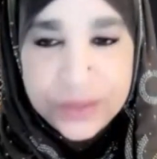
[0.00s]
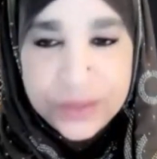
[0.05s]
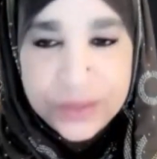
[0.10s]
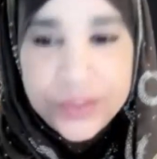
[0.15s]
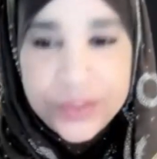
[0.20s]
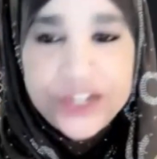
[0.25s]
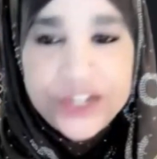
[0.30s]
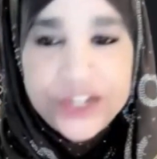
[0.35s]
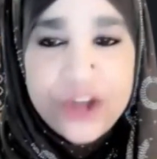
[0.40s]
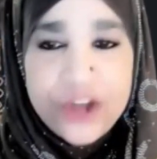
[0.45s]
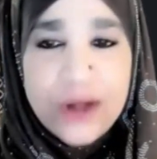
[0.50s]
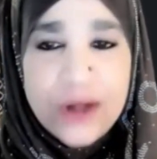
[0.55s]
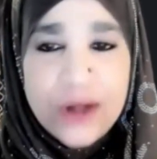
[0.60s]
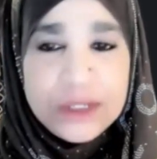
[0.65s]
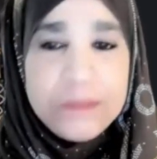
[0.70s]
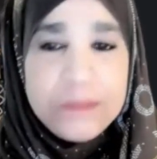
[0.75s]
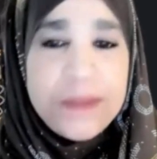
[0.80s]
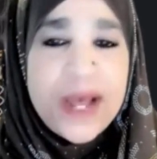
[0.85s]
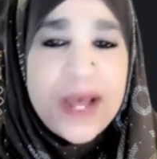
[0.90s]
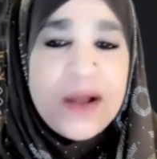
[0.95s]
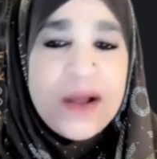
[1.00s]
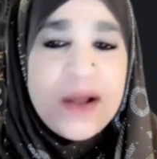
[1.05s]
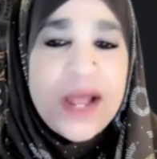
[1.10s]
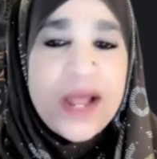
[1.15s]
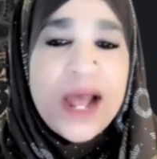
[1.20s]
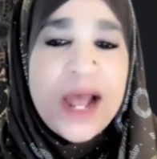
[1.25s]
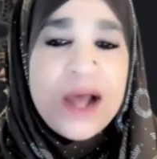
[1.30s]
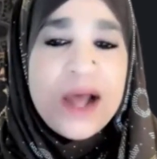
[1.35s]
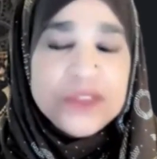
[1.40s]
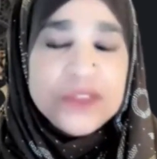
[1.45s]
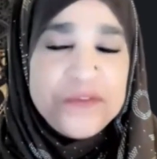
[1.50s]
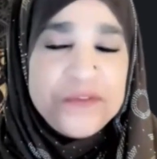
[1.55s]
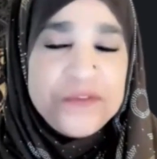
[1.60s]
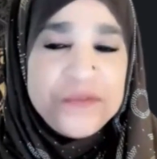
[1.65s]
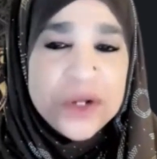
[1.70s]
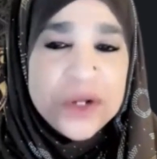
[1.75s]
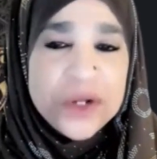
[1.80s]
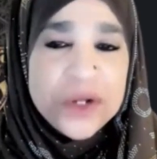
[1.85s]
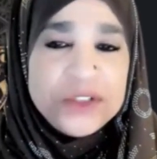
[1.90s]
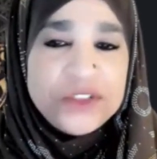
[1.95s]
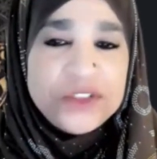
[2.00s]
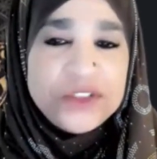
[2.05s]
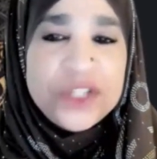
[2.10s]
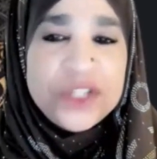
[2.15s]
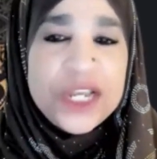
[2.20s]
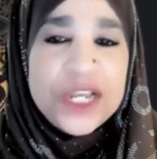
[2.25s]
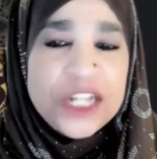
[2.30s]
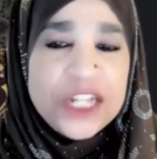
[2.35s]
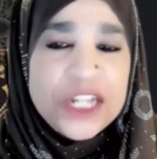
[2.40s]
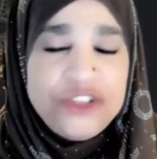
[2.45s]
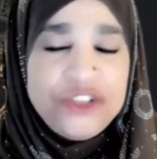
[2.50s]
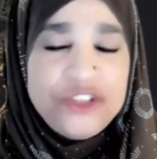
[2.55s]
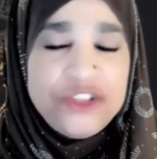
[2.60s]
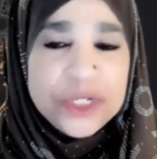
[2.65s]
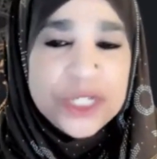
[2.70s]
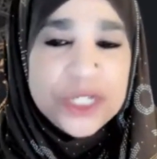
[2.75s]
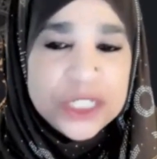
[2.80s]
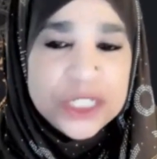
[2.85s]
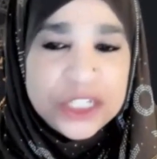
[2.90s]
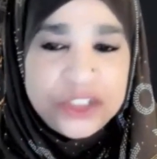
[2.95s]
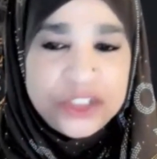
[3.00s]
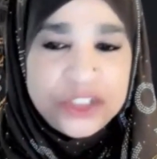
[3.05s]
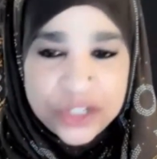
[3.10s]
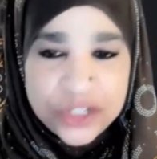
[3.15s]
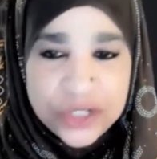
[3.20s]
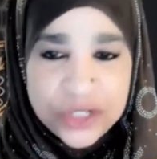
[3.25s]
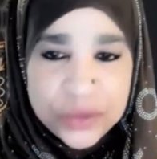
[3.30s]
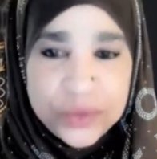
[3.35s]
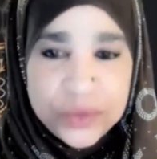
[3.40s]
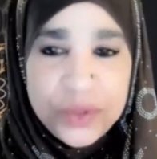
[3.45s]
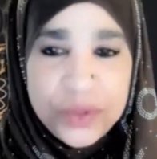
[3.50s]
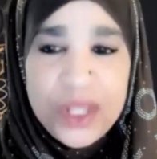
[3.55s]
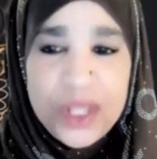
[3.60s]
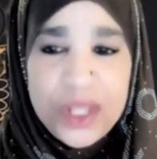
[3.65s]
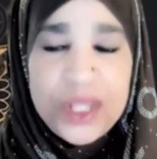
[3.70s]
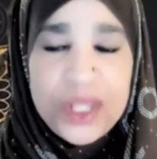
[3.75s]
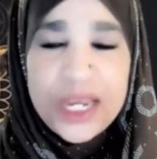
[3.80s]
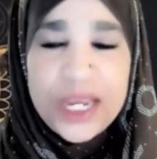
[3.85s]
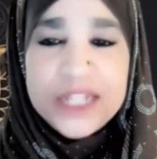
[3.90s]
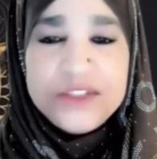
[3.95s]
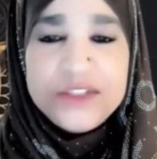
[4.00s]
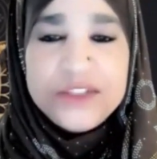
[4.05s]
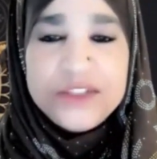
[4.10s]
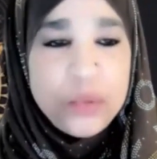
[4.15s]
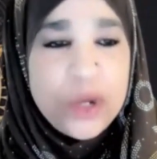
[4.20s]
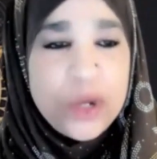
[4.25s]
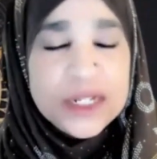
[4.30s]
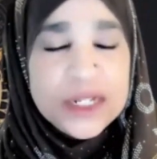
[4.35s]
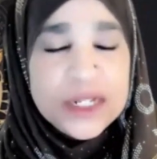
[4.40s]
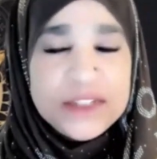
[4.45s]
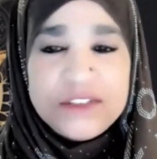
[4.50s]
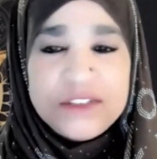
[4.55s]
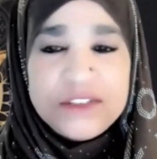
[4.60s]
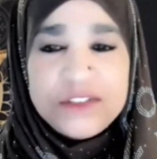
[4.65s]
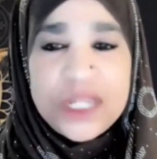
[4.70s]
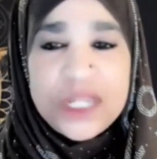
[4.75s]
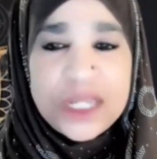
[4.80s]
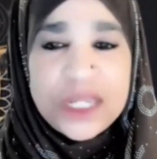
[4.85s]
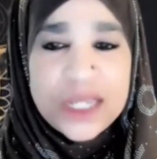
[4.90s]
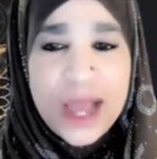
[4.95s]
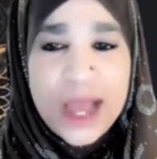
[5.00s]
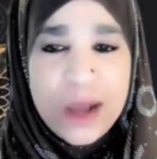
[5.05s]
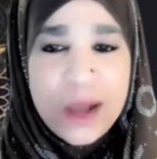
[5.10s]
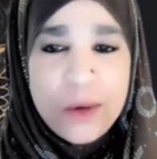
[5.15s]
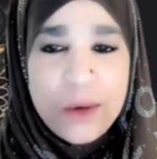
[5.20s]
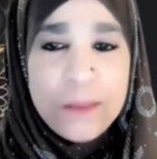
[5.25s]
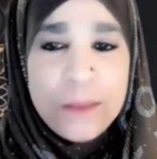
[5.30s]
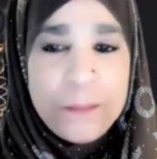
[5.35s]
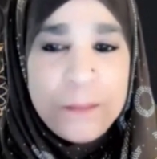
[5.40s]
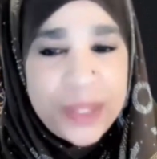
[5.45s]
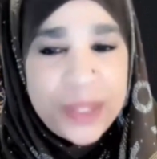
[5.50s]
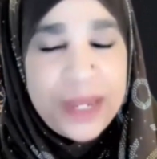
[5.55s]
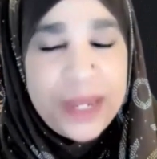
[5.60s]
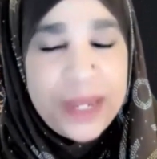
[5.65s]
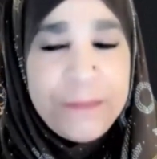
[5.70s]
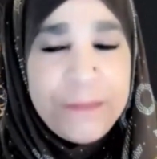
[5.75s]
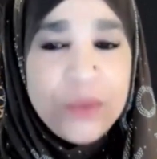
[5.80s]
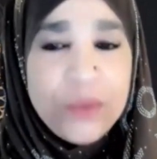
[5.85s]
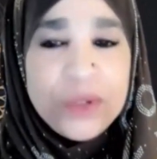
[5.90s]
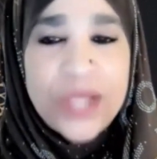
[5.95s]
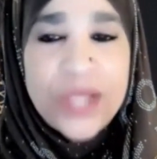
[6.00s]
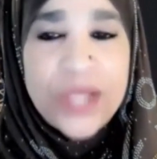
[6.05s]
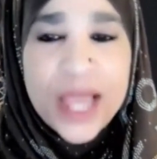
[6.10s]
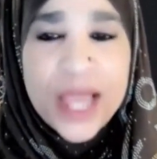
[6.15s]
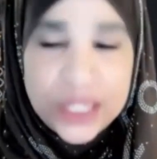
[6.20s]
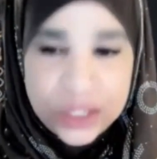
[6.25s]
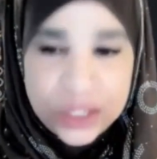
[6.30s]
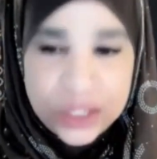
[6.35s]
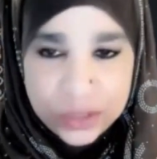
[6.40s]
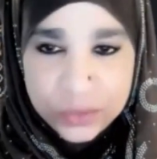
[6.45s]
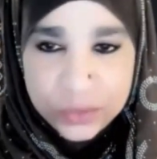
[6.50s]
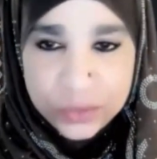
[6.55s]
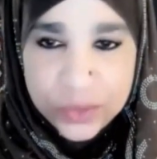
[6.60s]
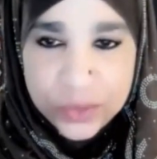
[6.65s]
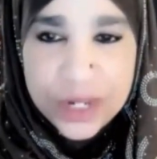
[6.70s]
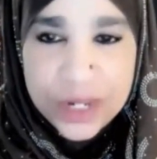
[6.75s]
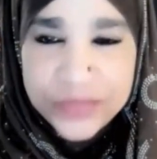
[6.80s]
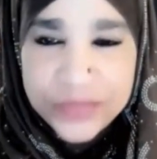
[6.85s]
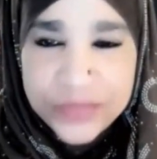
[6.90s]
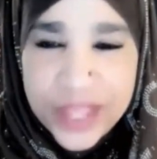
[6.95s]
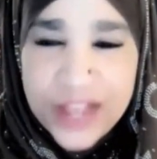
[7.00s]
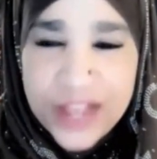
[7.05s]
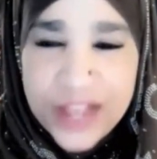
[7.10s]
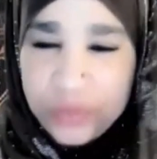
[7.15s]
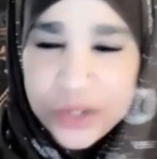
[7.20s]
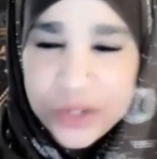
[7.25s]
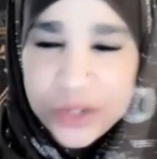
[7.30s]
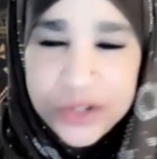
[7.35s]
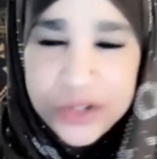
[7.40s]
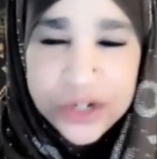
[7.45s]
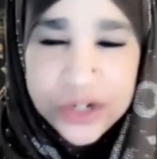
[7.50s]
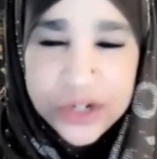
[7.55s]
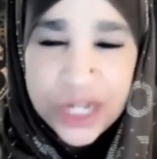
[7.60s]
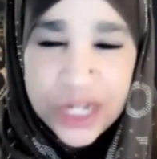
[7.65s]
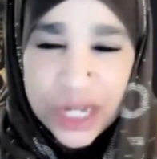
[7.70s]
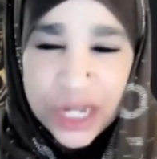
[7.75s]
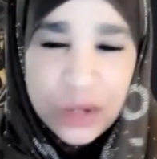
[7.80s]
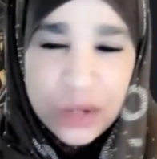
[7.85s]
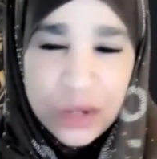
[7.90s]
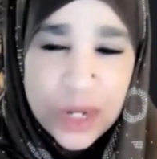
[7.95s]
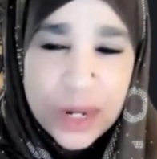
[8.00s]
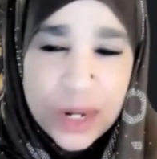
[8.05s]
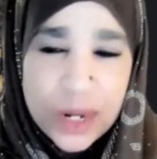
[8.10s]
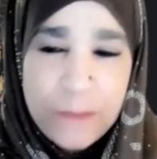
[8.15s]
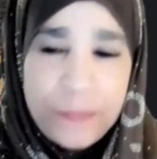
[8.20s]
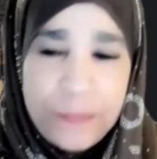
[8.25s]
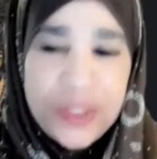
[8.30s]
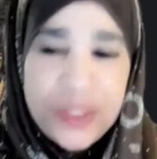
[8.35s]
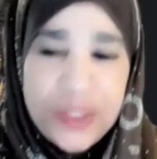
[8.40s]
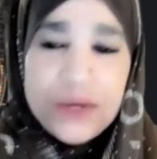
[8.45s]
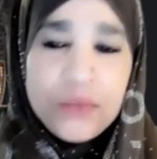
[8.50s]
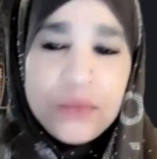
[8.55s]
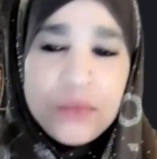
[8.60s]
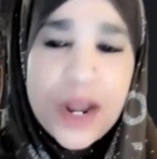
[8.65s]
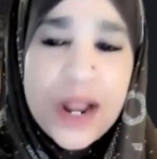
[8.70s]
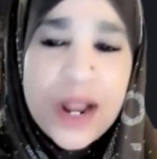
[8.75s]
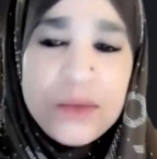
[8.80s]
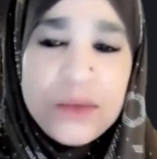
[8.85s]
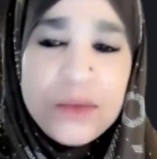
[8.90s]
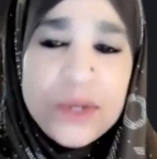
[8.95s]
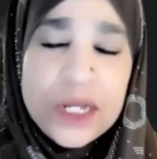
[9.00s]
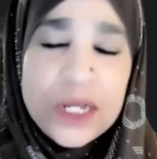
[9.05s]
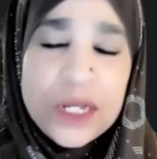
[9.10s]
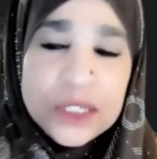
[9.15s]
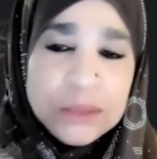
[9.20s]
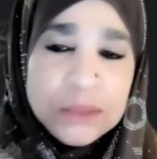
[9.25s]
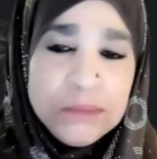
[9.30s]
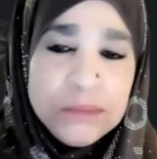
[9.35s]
we talked about how the first thing that you're going to do is want to seek out people like you. That's when you're going to want to be around other